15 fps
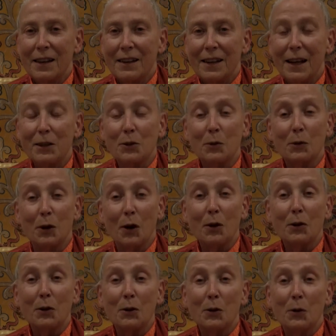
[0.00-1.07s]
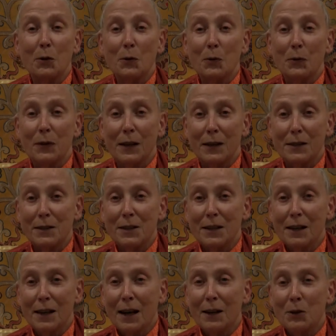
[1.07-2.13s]
Not too long ago that
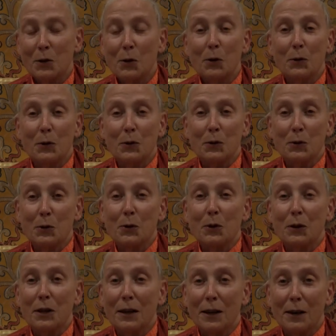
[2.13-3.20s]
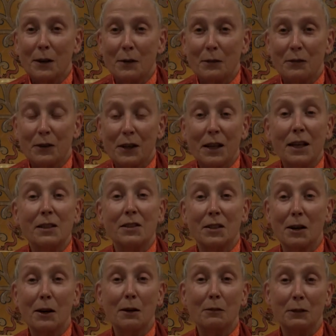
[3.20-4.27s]
I told the story of the
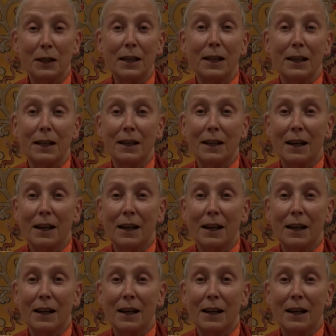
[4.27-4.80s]
Gesar of Ling